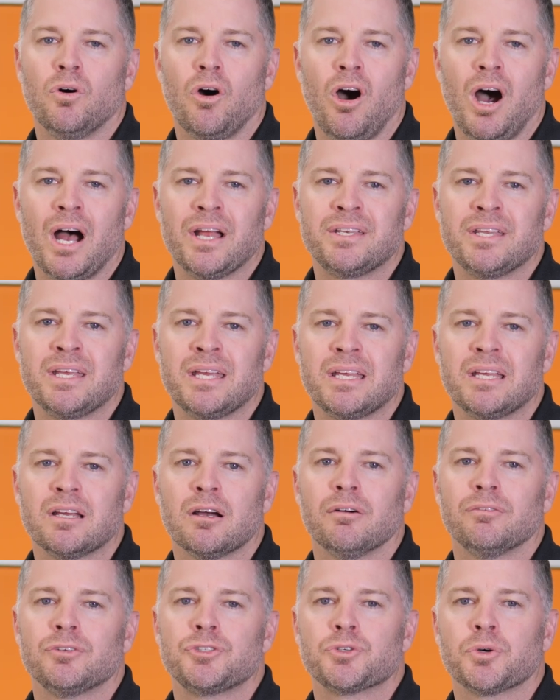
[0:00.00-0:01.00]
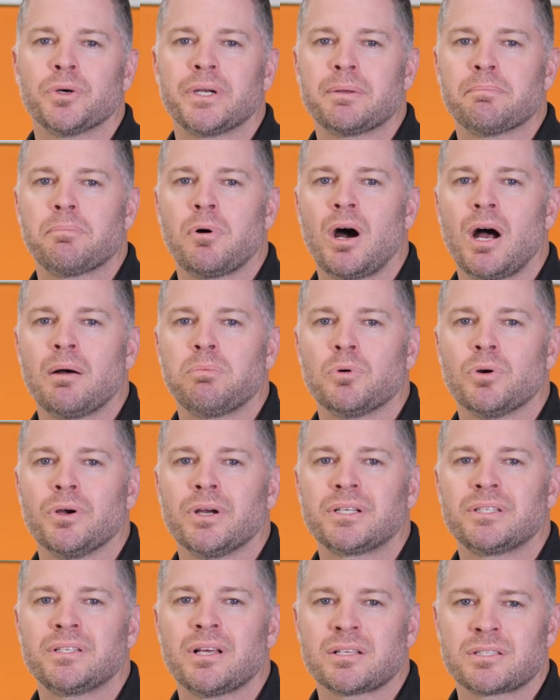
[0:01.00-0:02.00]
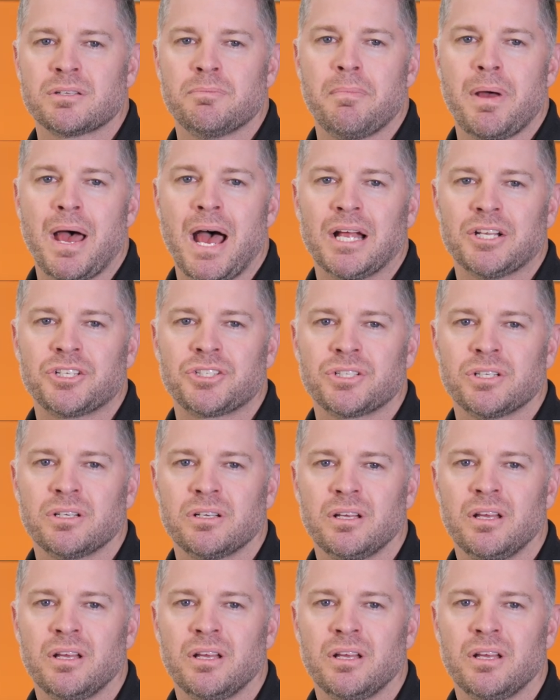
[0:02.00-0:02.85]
or ID of adjoining pipework doesn't match.